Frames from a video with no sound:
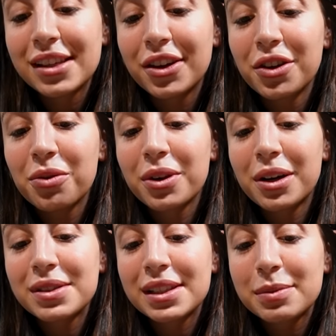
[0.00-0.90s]
I don't know what I
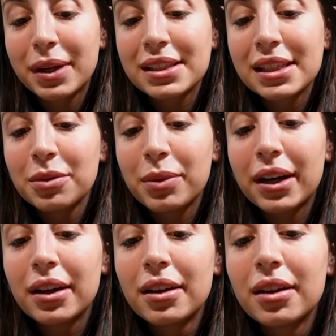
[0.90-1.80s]
was expecting,
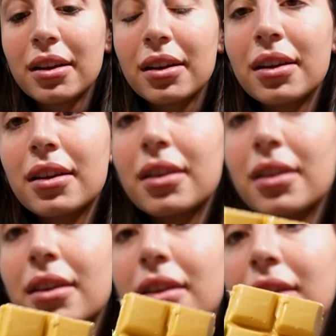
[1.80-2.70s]
but
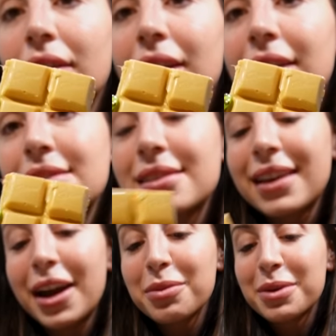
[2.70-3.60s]
it's
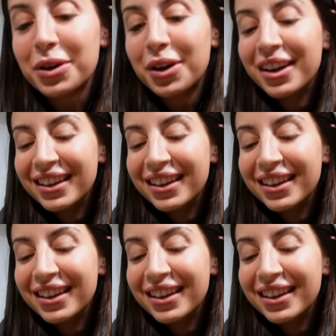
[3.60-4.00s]
caramel.